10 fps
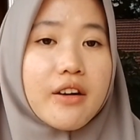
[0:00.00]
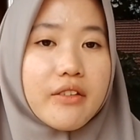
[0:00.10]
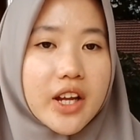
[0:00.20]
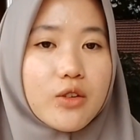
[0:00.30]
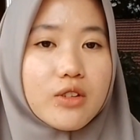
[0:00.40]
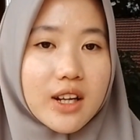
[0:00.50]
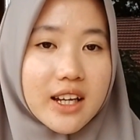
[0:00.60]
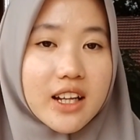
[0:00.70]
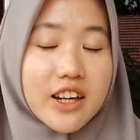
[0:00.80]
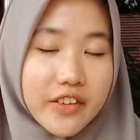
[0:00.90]
Regular
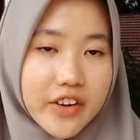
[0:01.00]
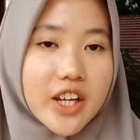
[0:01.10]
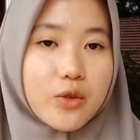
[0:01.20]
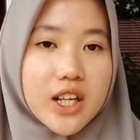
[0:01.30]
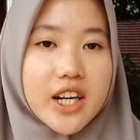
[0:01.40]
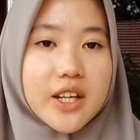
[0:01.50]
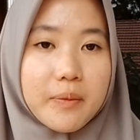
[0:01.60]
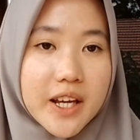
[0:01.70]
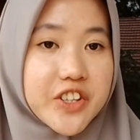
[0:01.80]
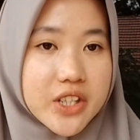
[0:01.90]

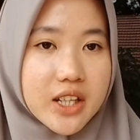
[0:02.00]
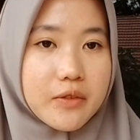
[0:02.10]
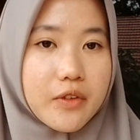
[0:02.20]
inflection